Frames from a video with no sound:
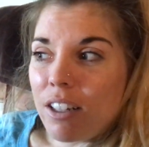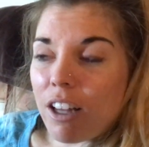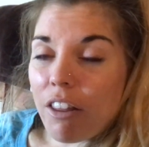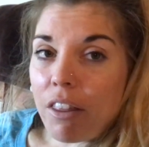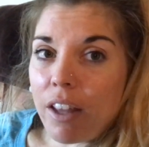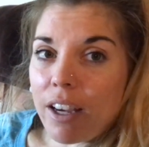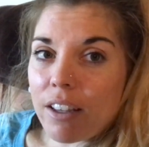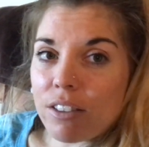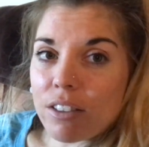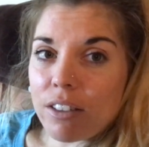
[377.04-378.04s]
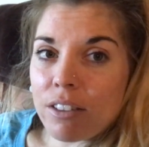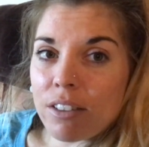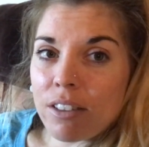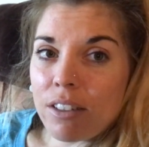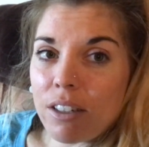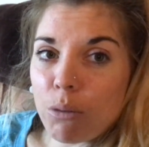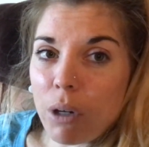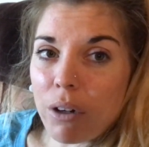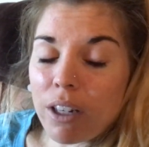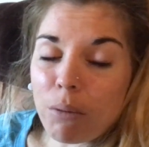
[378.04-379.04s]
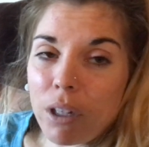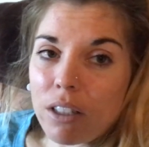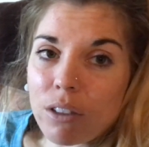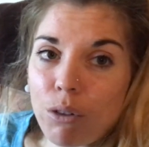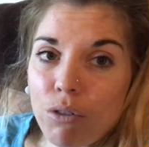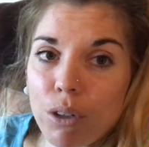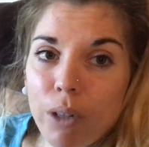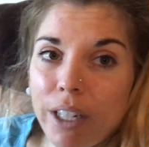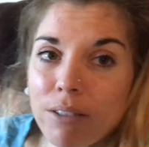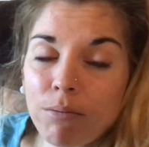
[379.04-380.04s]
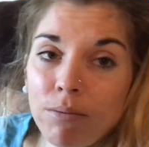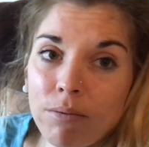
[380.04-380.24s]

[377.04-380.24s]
not that concerned about it. I mean, it's over, right?